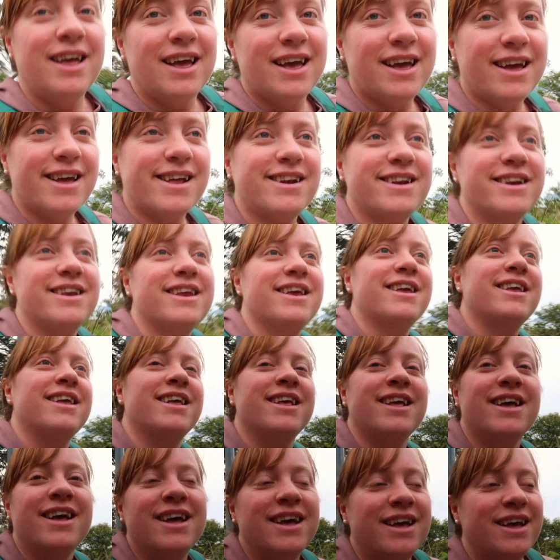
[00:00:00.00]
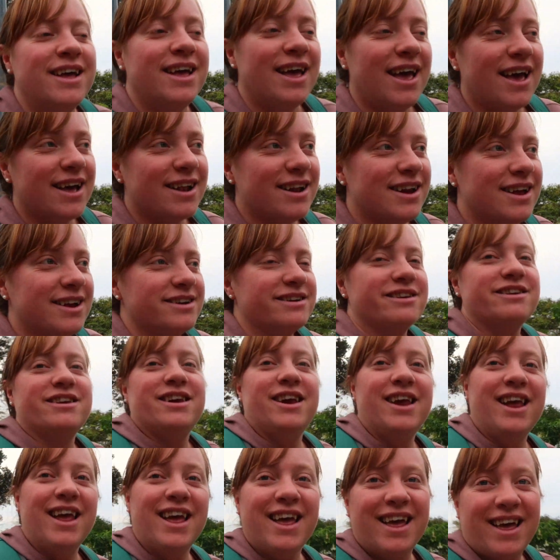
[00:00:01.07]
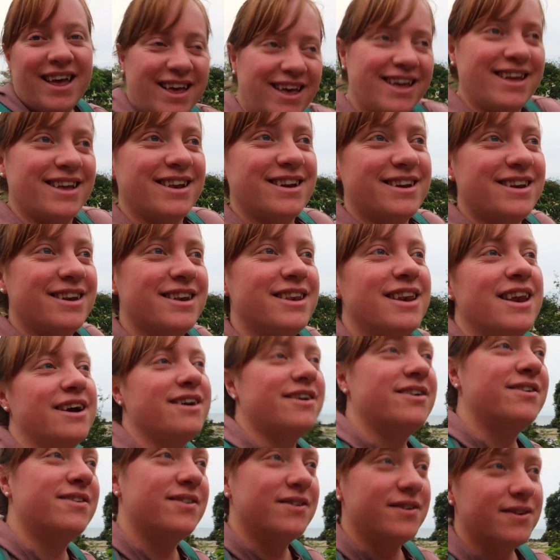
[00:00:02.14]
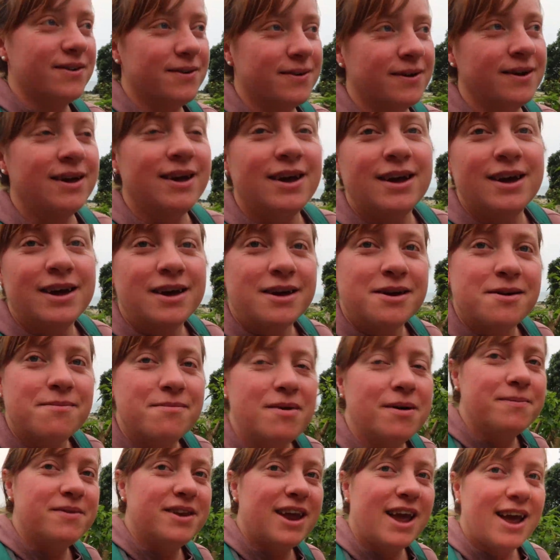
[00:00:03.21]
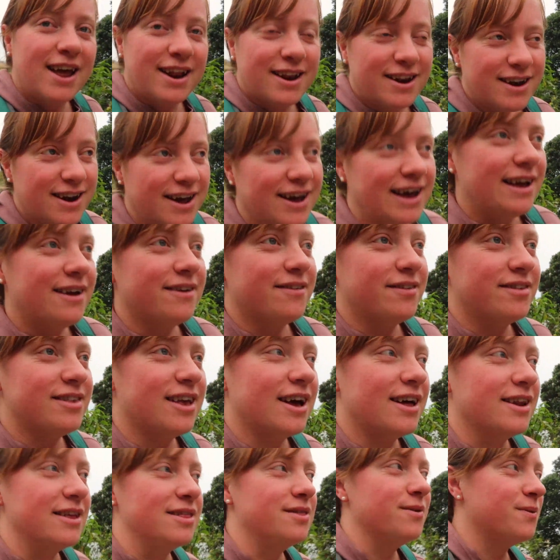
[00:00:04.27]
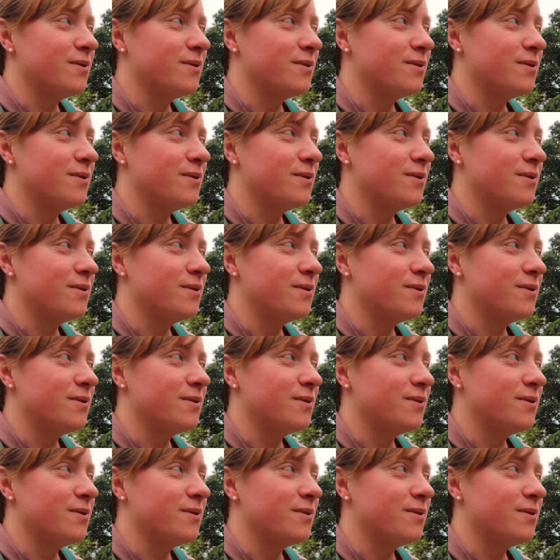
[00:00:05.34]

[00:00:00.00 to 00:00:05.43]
and had lunch, and now Mum, Dad and I have started the